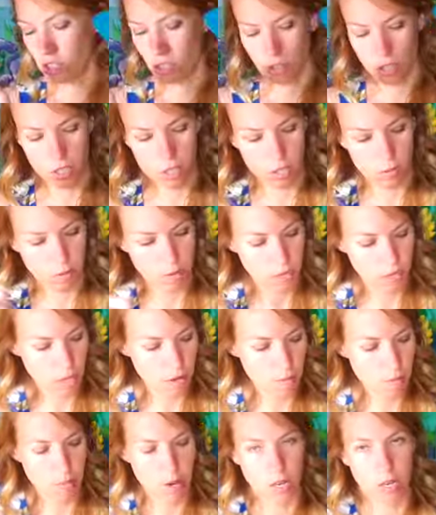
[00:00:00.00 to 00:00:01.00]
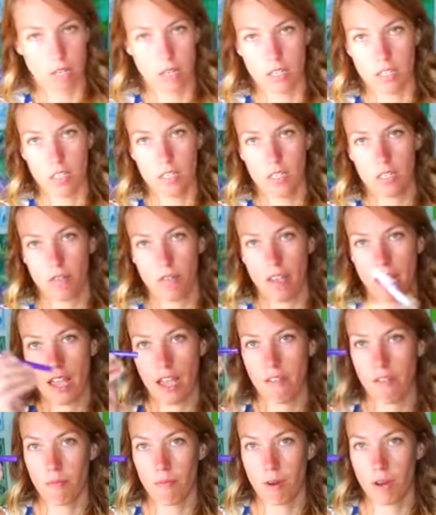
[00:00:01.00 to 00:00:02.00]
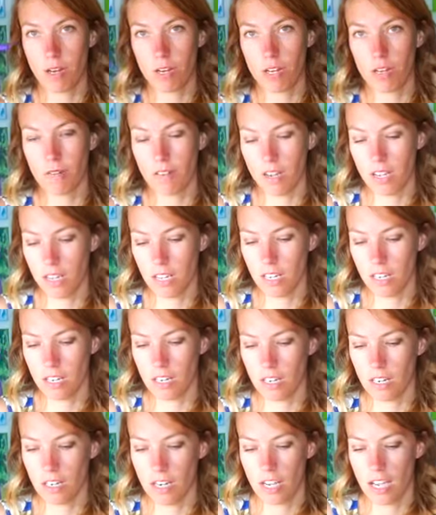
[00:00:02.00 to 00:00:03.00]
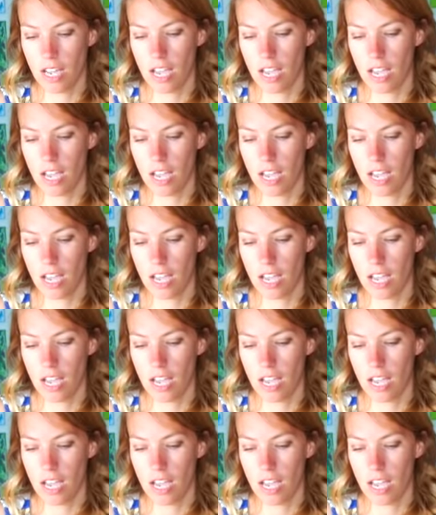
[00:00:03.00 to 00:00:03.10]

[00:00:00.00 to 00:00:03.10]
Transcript: do this with a marker. So I have a marker right here.